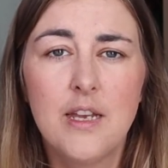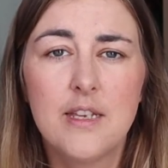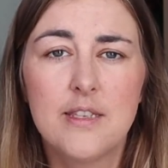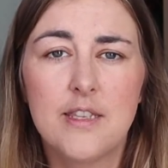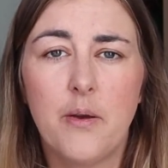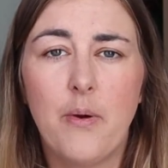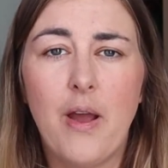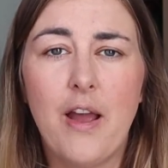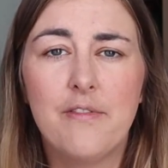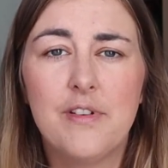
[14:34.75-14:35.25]

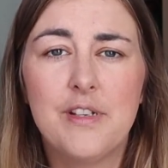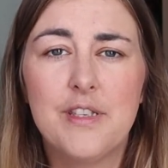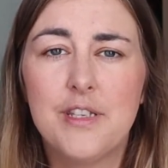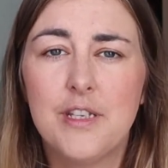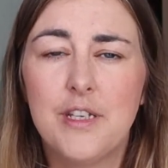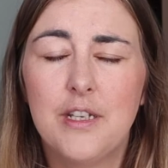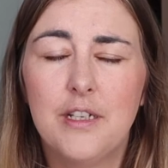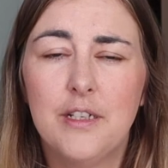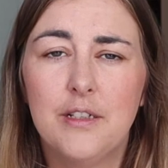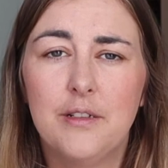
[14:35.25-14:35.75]
So having
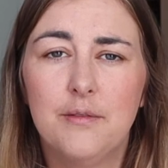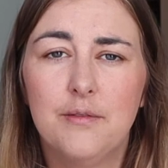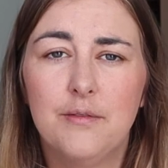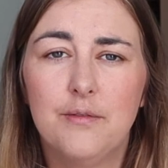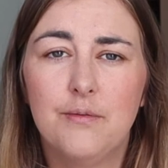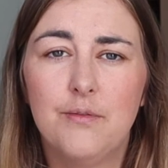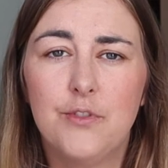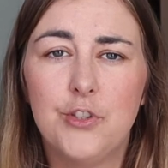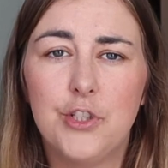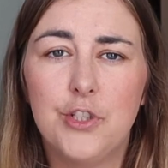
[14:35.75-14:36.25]
to
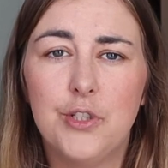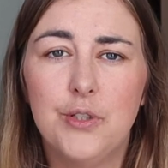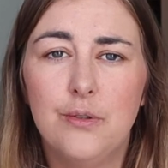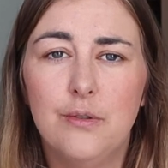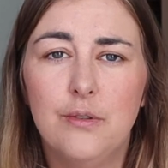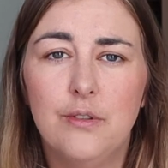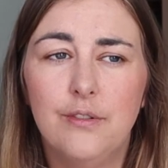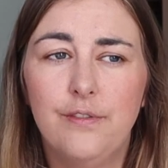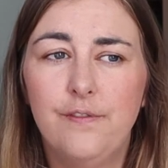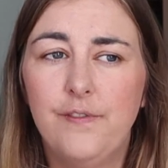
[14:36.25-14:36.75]

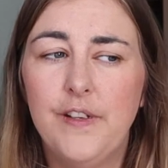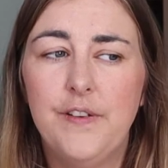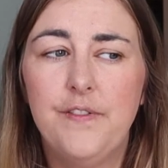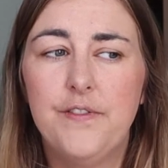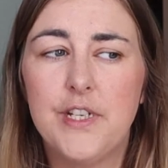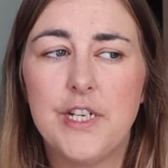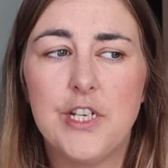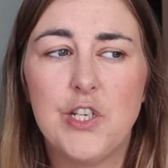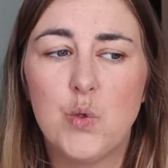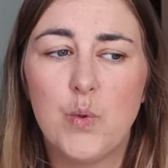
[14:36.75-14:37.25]
do
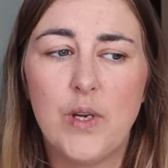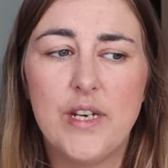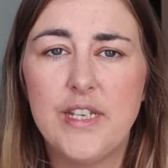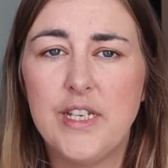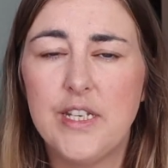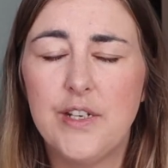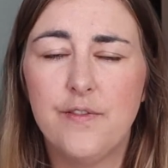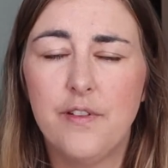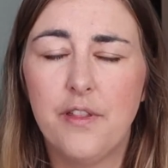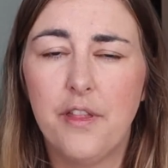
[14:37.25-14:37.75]
15,
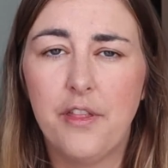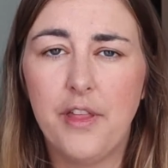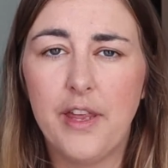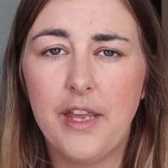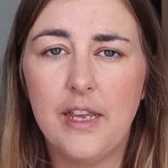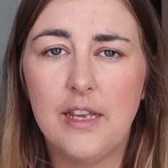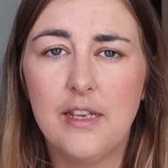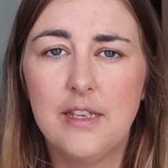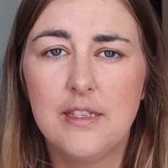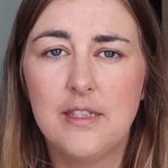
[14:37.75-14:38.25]
20 different
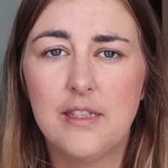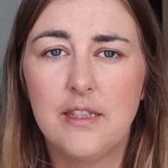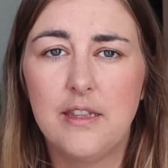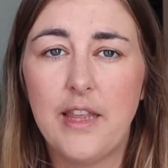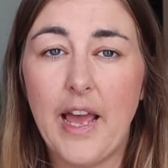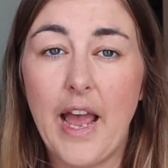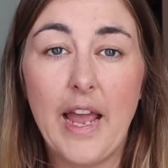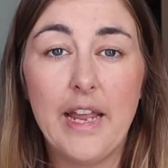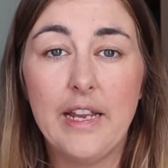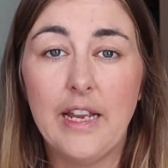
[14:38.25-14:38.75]
things
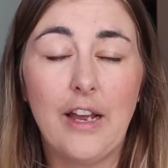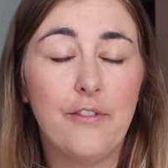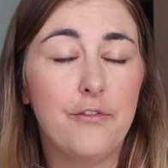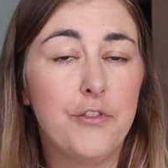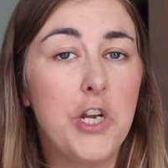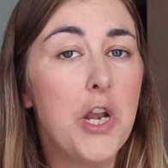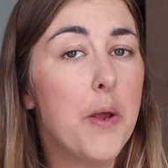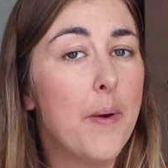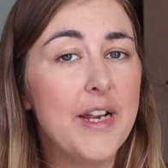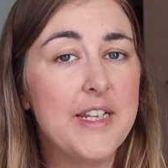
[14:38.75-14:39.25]
that I have
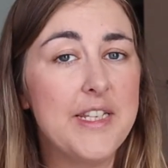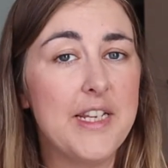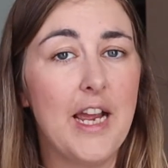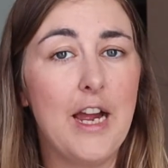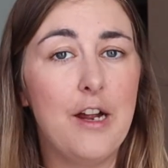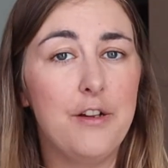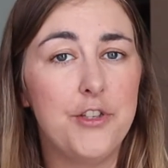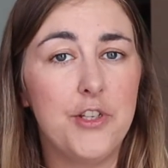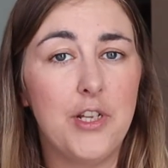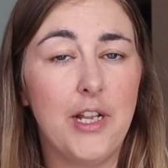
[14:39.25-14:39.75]
no idea
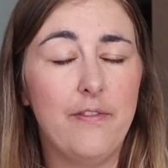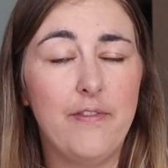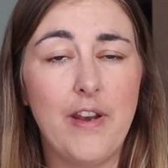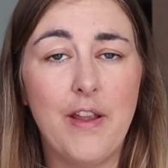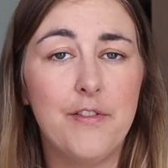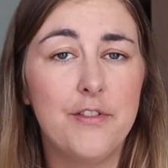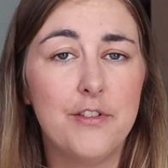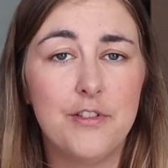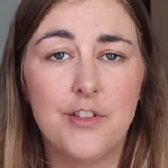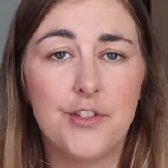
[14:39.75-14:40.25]
how to do. I've
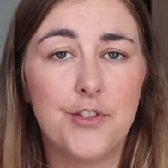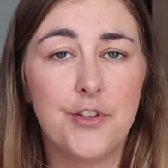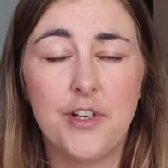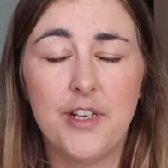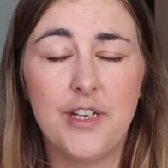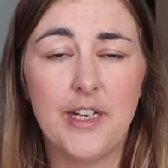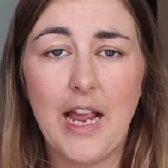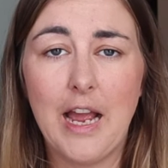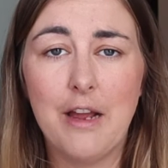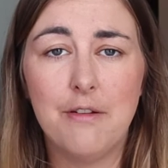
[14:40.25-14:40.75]
never
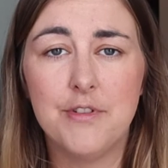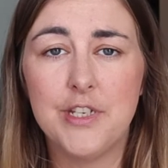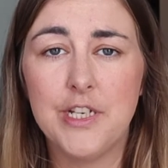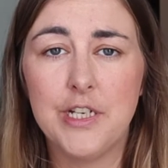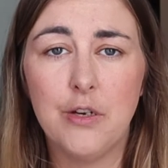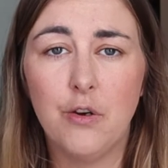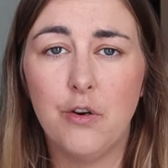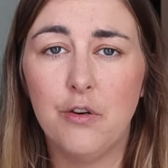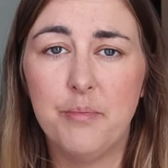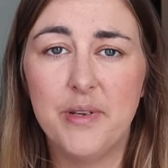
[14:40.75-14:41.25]
studied
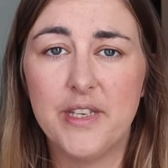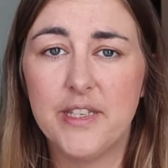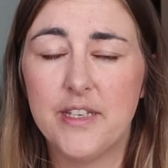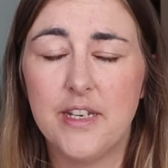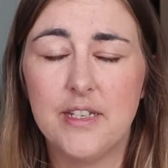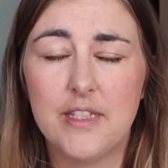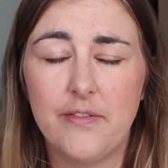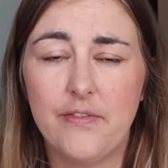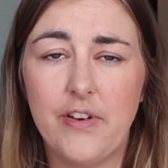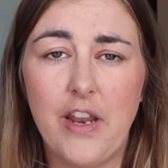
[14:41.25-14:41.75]
accounting or
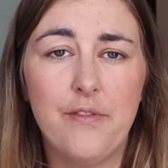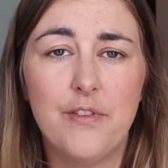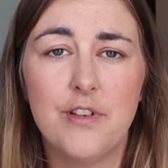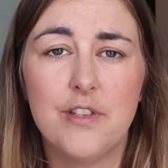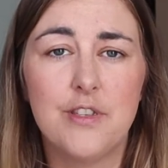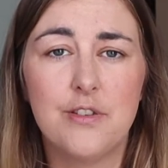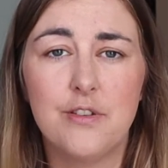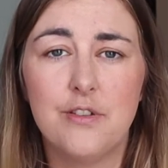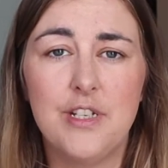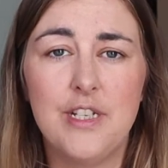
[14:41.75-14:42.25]
business. I've never
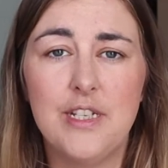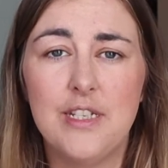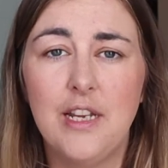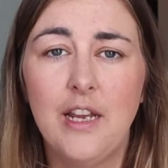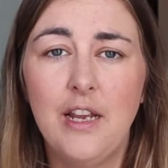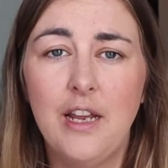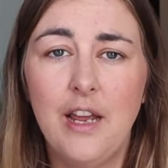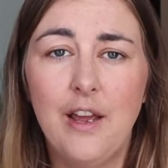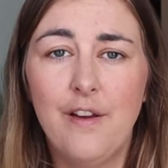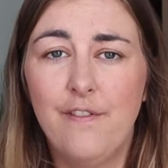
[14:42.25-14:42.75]
studied
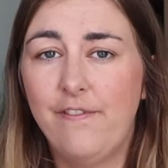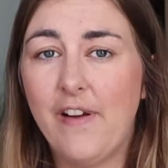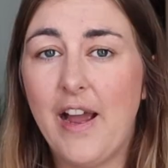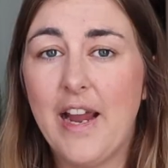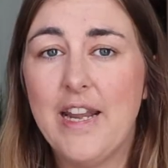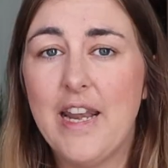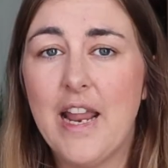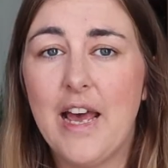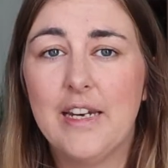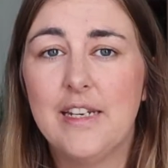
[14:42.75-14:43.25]

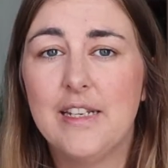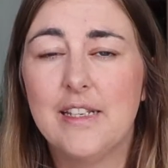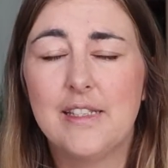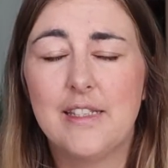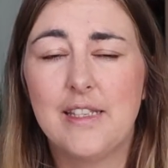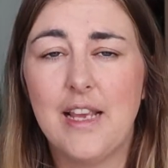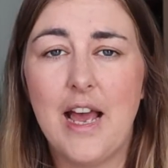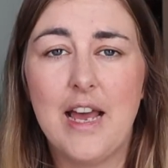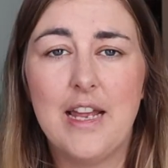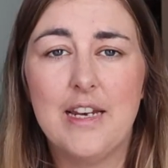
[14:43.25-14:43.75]

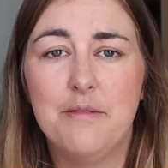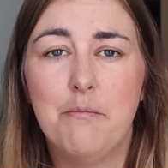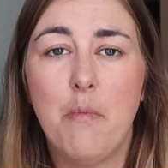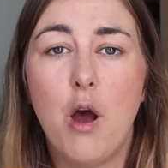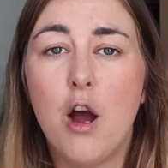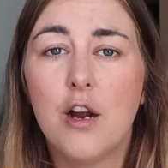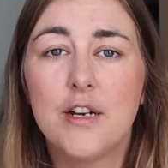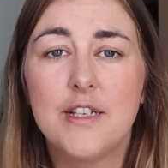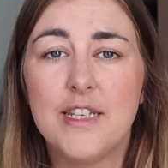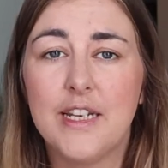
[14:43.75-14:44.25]
finance and
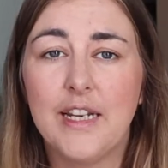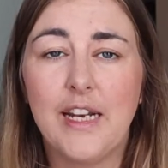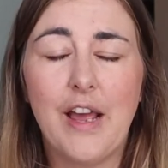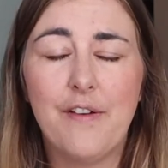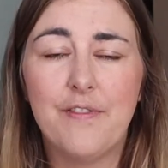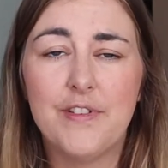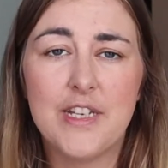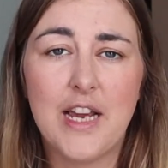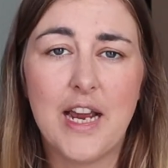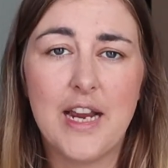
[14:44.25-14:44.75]
marketing and
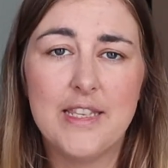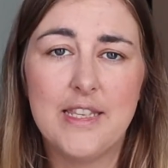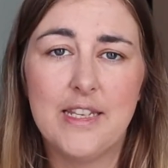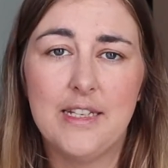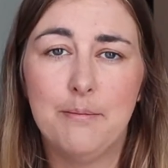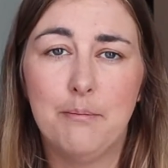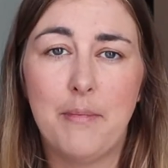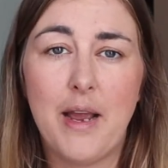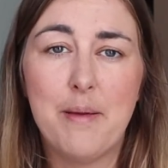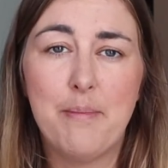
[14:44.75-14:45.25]

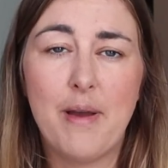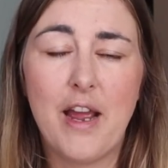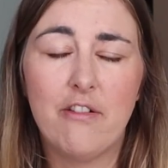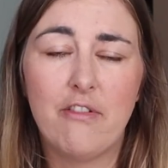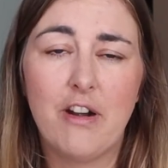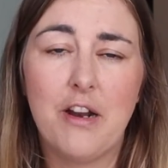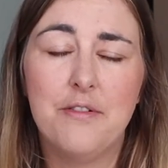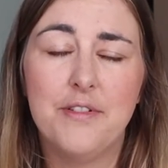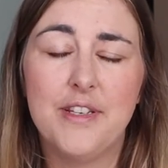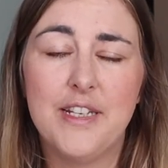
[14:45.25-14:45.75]
advertising. My
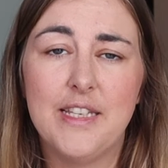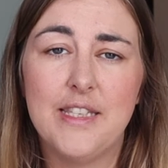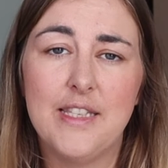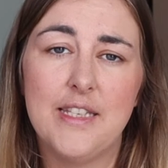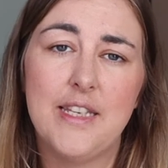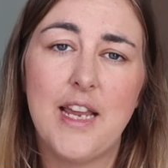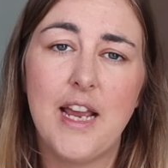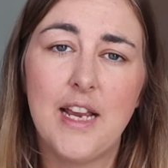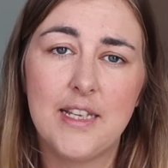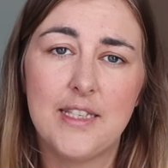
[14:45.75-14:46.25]
background is
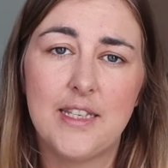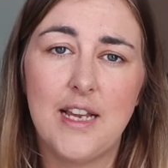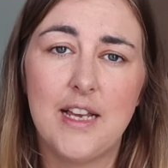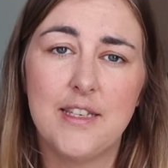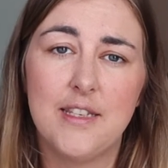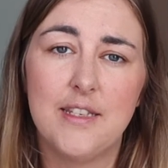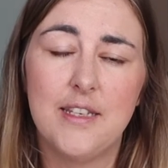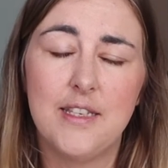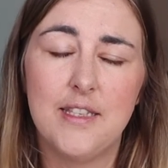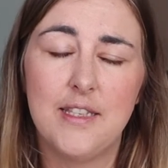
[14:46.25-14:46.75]
in
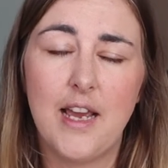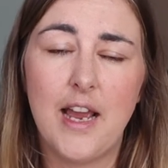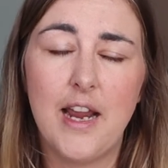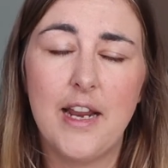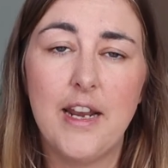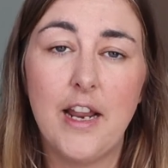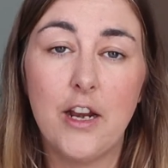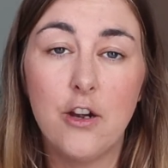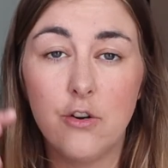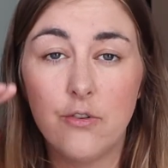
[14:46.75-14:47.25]
textiles and
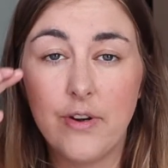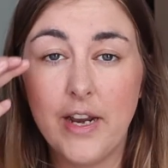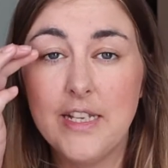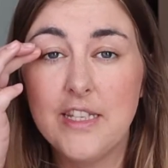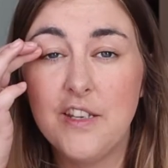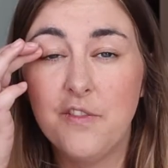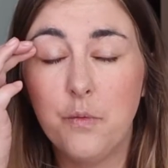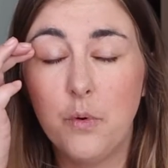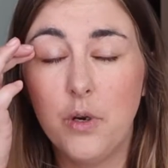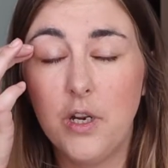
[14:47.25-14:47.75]
design and
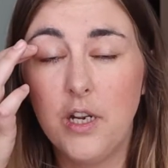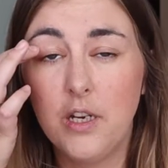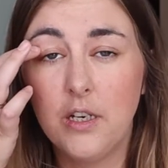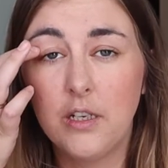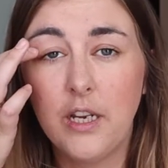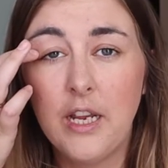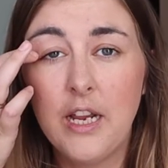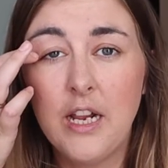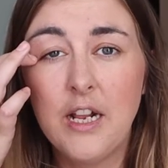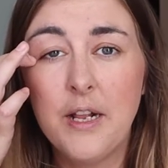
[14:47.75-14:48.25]
creative work.
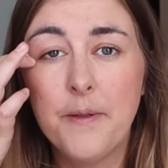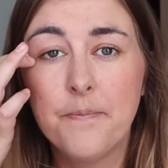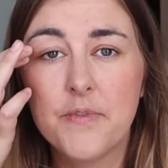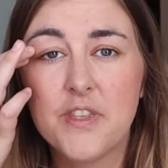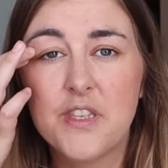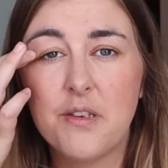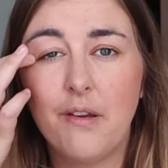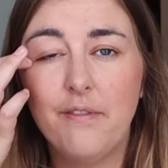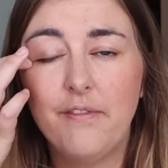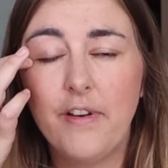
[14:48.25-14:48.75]

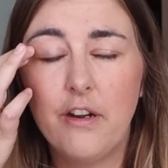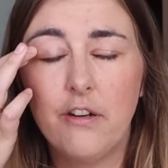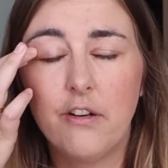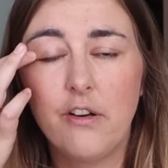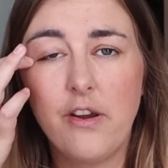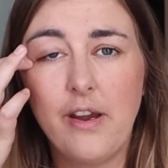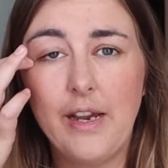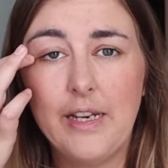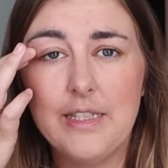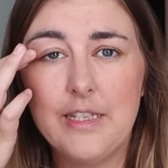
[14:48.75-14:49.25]
So I'm very
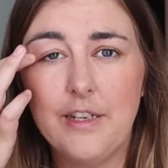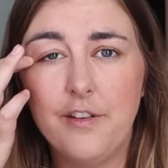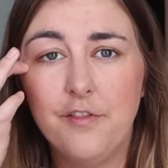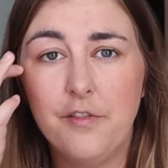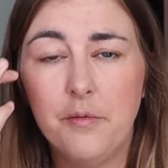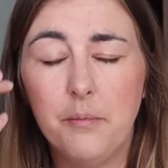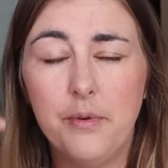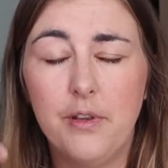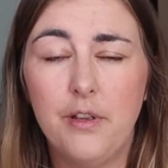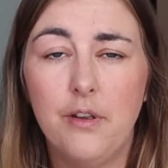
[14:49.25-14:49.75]

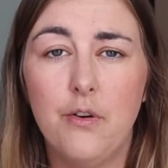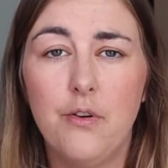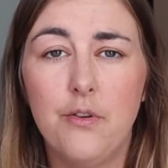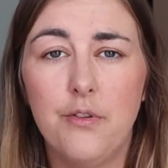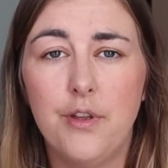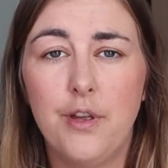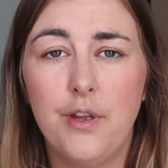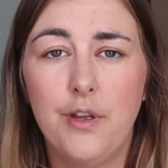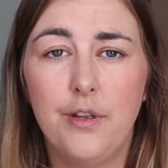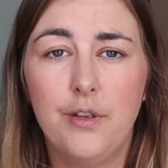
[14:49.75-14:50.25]
creative, but all
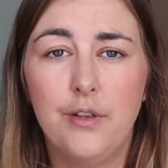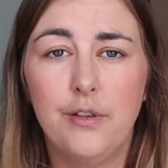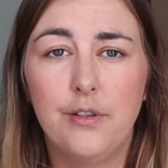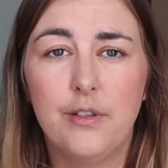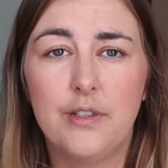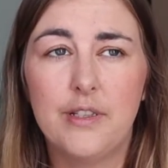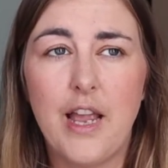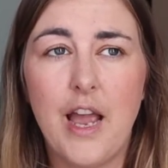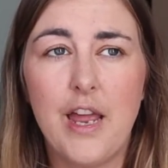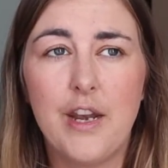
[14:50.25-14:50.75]
the
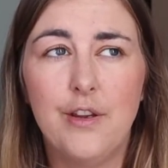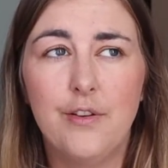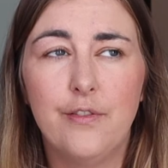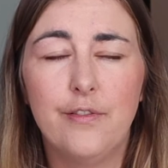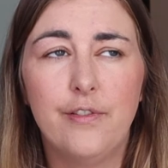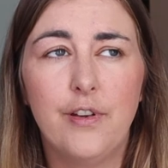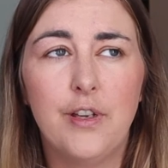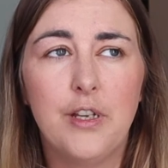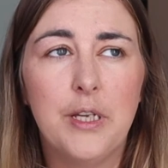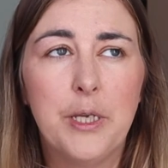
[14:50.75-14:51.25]
kind
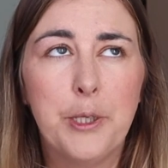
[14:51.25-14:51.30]
of